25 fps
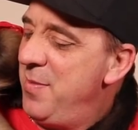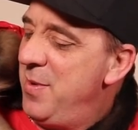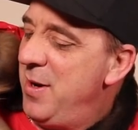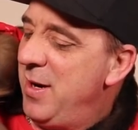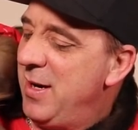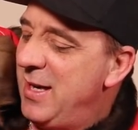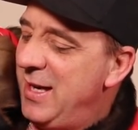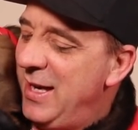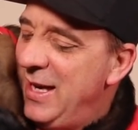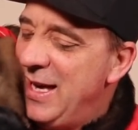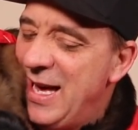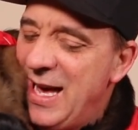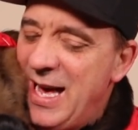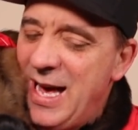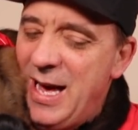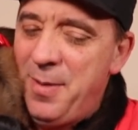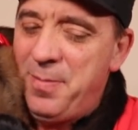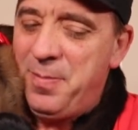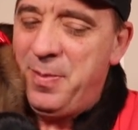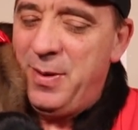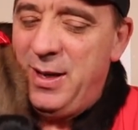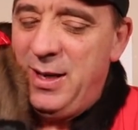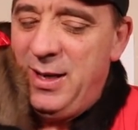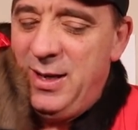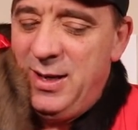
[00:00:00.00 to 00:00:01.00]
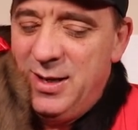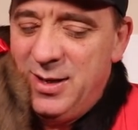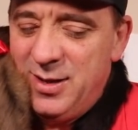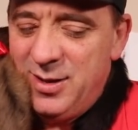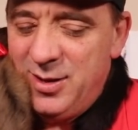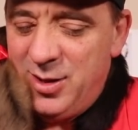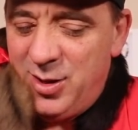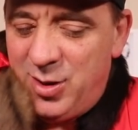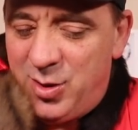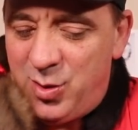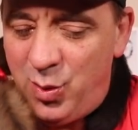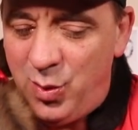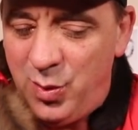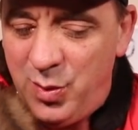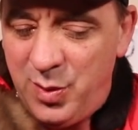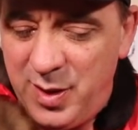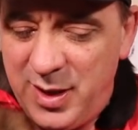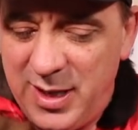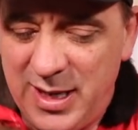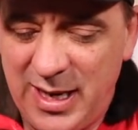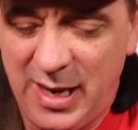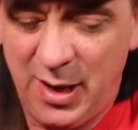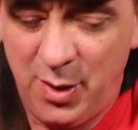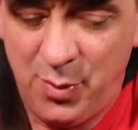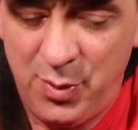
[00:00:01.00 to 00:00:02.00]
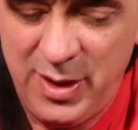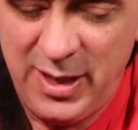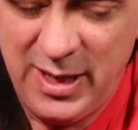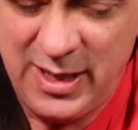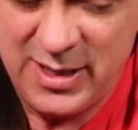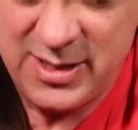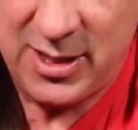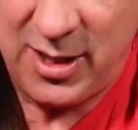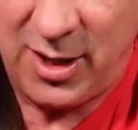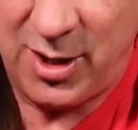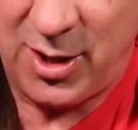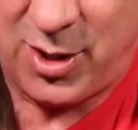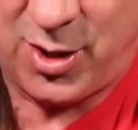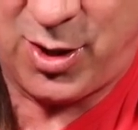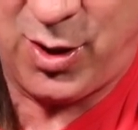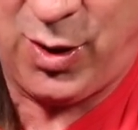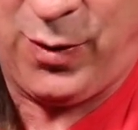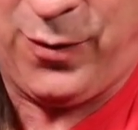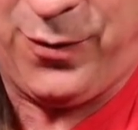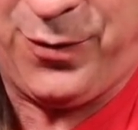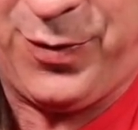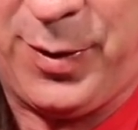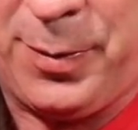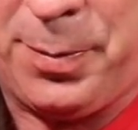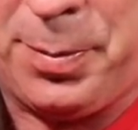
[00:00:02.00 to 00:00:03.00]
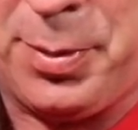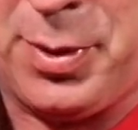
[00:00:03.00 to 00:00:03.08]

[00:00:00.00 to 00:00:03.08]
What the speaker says: MonkeyHappy, look what we got. We got some goofy